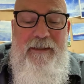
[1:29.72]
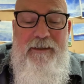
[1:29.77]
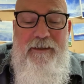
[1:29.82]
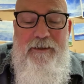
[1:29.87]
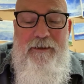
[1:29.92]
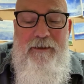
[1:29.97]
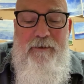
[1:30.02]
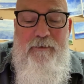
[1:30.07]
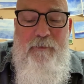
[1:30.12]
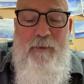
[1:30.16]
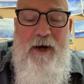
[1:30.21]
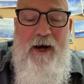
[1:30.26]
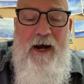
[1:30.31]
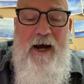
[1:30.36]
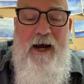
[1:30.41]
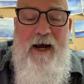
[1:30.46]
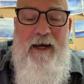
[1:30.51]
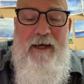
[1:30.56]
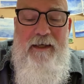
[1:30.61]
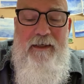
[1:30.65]
in
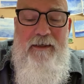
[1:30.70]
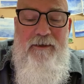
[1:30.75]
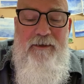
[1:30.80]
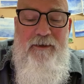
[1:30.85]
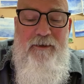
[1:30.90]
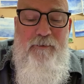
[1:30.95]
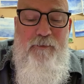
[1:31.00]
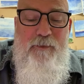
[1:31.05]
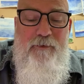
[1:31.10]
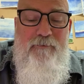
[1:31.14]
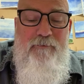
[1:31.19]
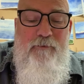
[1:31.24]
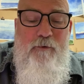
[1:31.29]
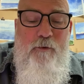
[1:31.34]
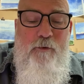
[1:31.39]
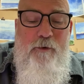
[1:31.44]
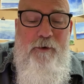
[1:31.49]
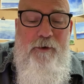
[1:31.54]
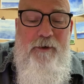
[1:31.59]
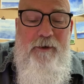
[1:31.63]
behind and
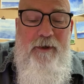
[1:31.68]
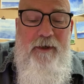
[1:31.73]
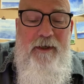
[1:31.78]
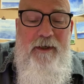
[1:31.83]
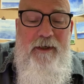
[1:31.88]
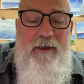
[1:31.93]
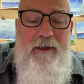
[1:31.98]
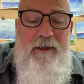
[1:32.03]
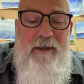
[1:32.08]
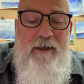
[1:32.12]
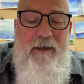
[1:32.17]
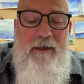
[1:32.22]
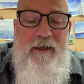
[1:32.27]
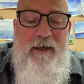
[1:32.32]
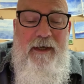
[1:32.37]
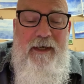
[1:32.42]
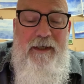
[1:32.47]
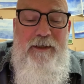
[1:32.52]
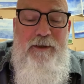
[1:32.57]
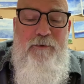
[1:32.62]
before,
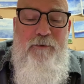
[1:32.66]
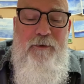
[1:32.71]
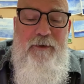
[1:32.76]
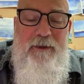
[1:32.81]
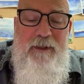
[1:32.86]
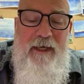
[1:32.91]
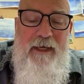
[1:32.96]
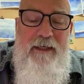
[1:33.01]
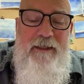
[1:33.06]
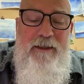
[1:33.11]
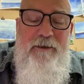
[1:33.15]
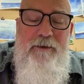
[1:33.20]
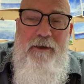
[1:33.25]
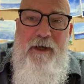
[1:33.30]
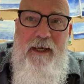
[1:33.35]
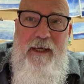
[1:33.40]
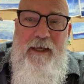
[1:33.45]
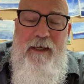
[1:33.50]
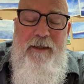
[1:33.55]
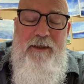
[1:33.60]
and you lay your
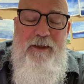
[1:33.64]
hand